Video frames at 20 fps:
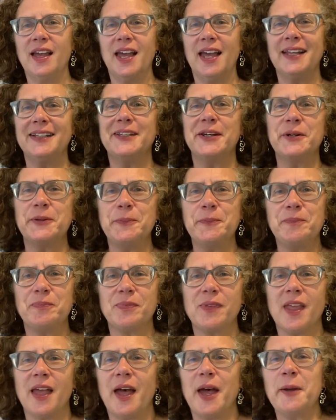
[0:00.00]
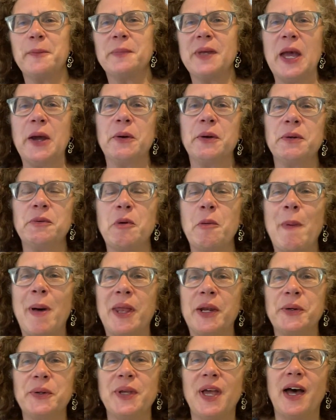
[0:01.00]
Hello, I'm Karen
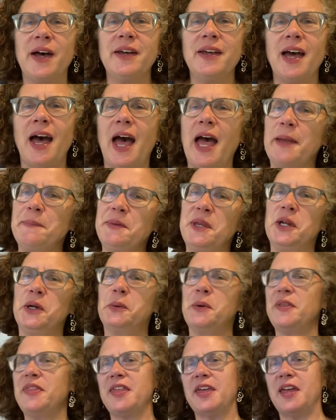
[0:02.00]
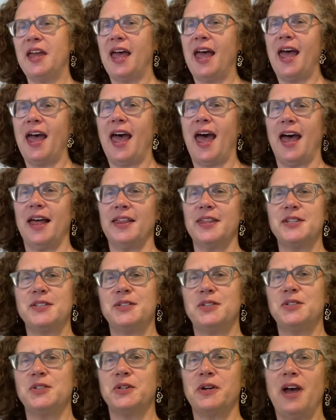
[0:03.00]
Romano Young. I'm here with Alice
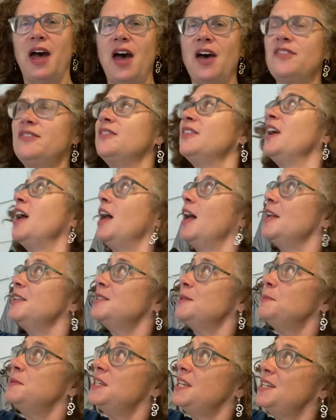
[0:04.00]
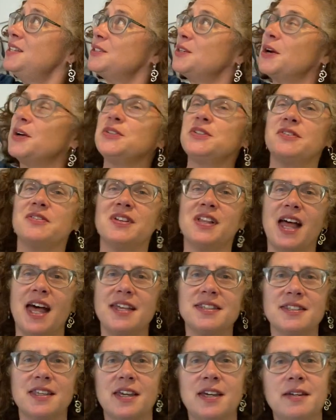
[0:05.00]
the Giraffe, some sea stars of
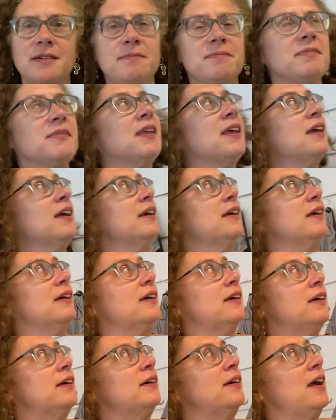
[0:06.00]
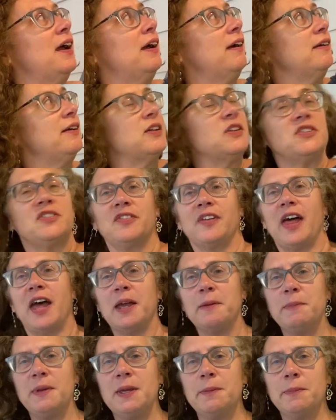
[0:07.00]
Alaska, Elliot's
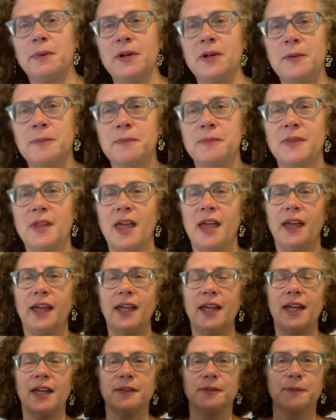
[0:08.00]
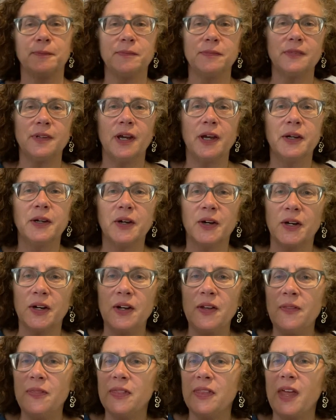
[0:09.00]
Flag People, and A
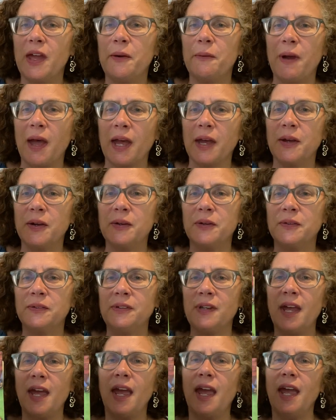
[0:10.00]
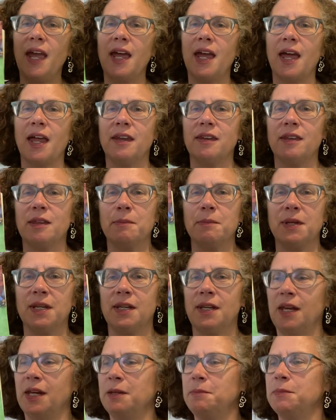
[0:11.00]
Girl, A Raccoon, and The
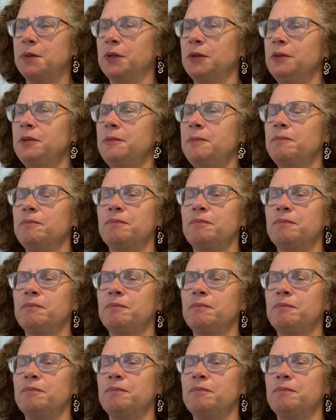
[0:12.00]
Midnight Moon.